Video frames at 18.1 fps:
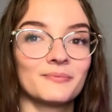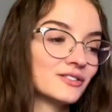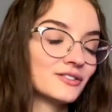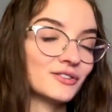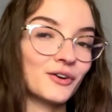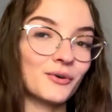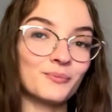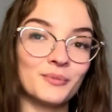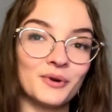
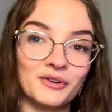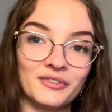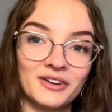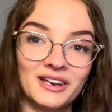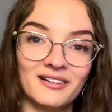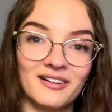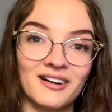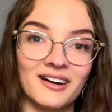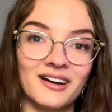So
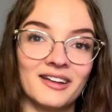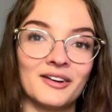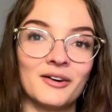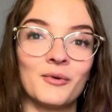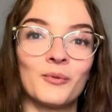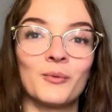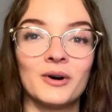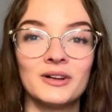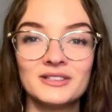moving on,
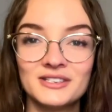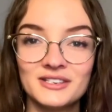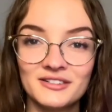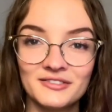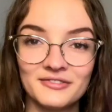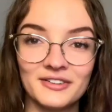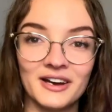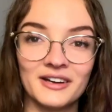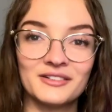once
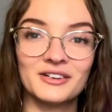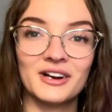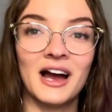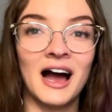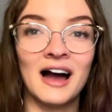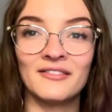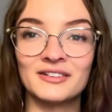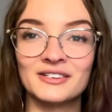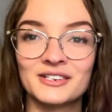you've found your
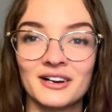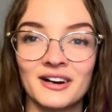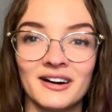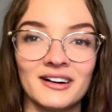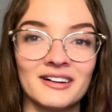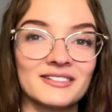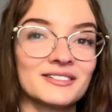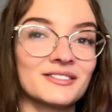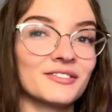average
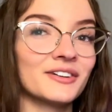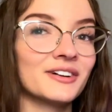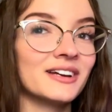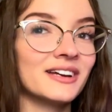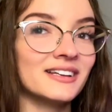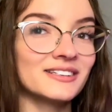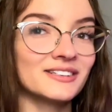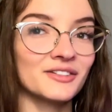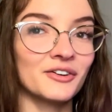cost for
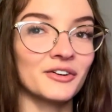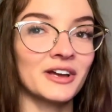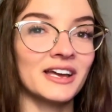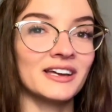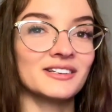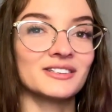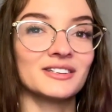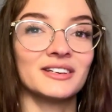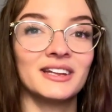each
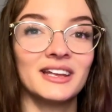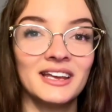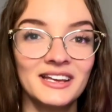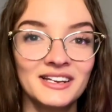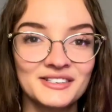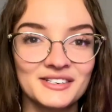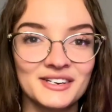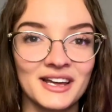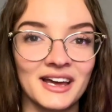location
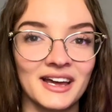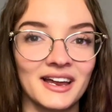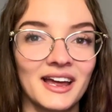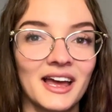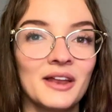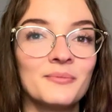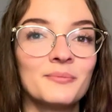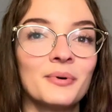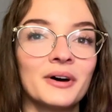each night
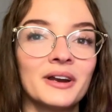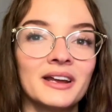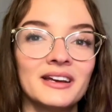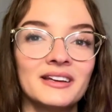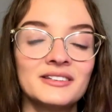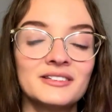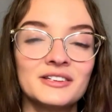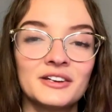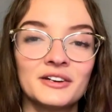and put it
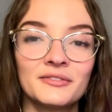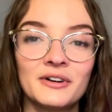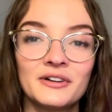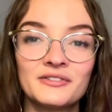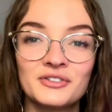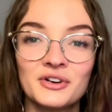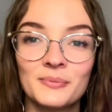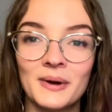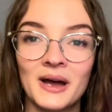into your road
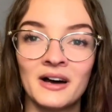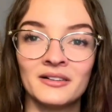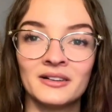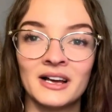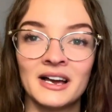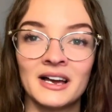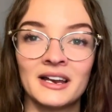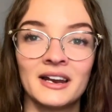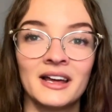trip
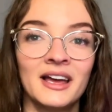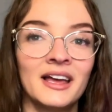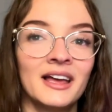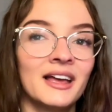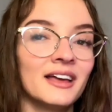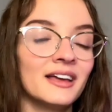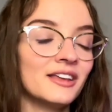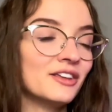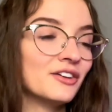outline,
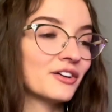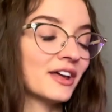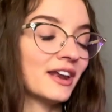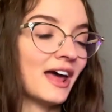you can